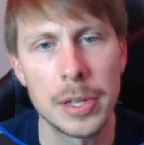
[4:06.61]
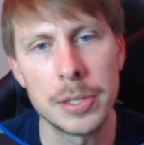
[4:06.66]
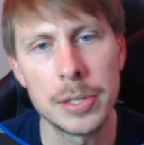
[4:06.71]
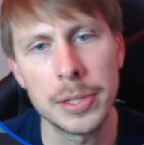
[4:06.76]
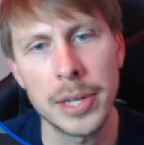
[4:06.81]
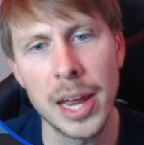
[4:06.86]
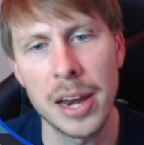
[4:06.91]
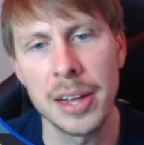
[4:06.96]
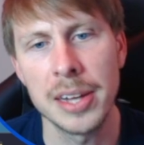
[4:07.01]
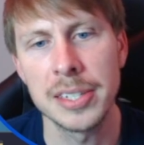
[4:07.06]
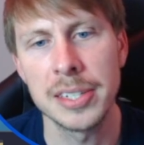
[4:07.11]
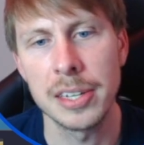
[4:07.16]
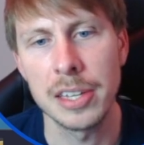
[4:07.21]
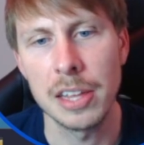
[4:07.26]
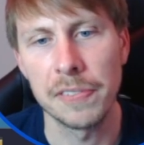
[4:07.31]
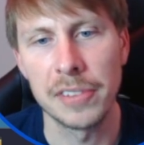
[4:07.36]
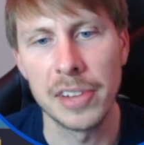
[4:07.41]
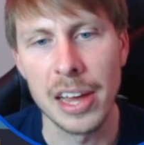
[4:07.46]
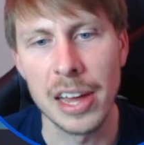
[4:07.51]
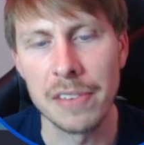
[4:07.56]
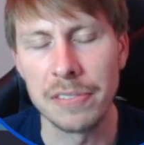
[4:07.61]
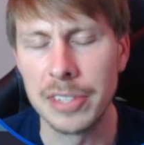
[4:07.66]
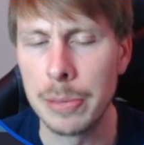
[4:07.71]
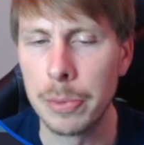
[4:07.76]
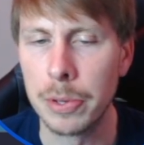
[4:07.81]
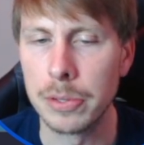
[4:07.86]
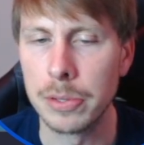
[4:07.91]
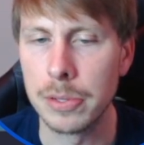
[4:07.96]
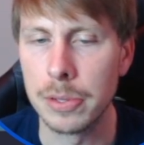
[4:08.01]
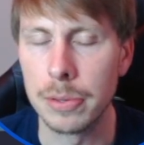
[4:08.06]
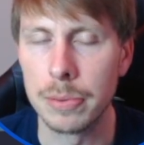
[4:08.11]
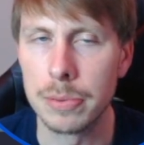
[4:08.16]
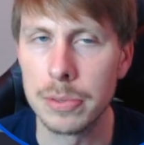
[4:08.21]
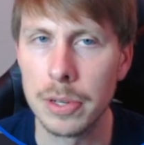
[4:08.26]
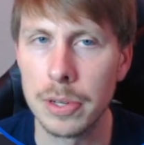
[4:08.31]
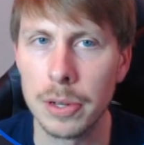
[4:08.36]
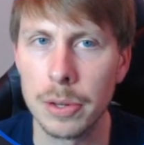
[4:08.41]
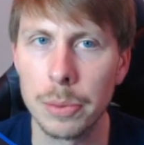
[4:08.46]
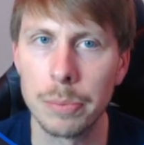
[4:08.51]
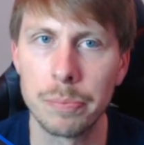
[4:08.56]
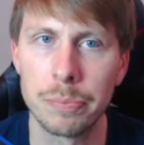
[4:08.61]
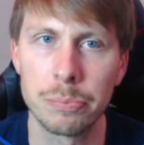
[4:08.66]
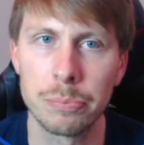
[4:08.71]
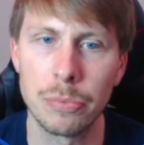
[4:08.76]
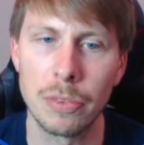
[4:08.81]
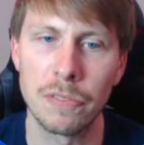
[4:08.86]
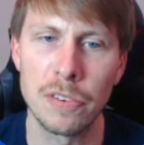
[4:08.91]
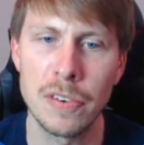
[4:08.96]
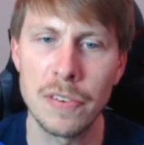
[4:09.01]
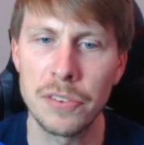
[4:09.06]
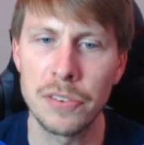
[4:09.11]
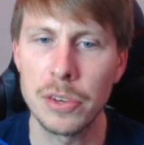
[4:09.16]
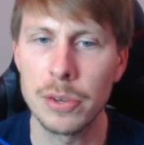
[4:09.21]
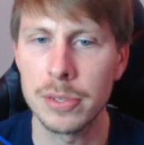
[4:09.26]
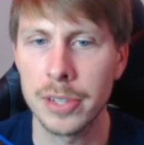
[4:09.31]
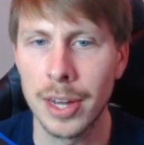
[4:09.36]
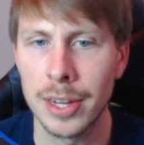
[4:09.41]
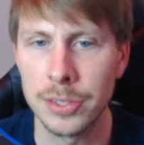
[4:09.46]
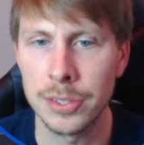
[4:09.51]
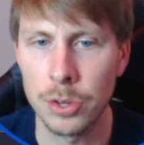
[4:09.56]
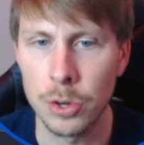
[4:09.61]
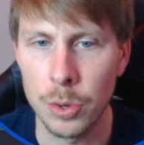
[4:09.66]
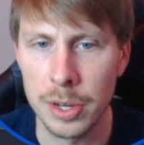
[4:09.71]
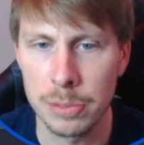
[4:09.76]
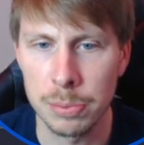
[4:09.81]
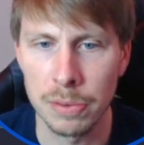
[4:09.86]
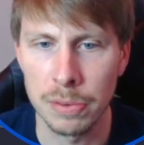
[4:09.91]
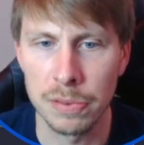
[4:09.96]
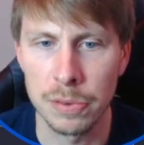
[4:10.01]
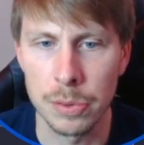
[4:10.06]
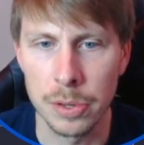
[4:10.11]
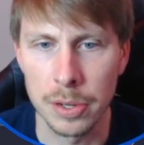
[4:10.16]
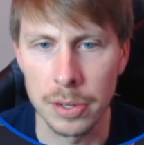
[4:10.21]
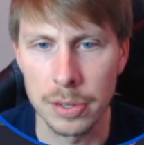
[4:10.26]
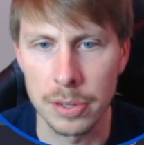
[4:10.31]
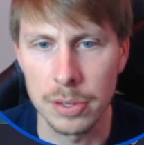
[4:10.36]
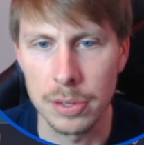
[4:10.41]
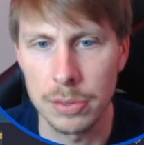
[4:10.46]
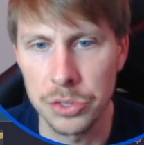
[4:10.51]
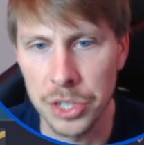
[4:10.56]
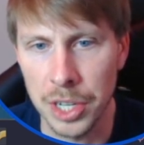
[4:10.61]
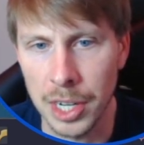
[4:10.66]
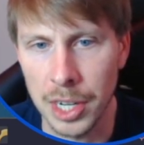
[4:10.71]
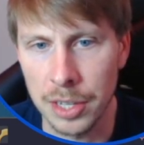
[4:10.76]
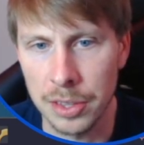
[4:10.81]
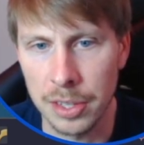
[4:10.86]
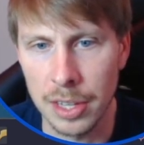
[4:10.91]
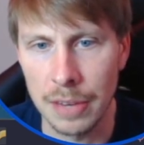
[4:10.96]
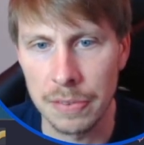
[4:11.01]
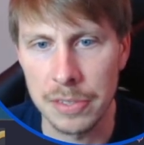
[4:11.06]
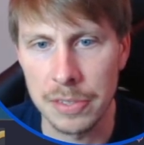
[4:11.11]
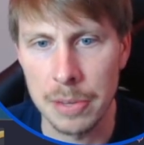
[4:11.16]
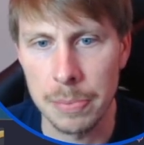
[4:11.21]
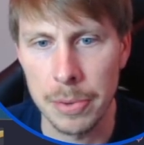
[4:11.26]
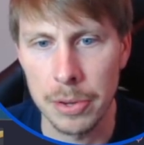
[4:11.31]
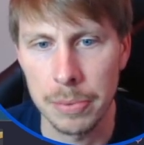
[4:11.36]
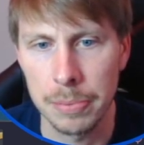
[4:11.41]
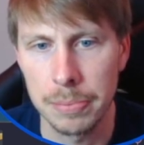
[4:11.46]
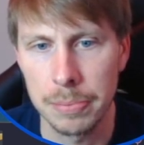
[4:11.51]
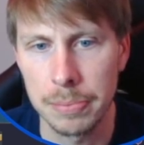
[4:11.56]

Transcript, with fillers: It's kind of nice that they have live demo too. So if you've never used Casa OS before, check out the live demo.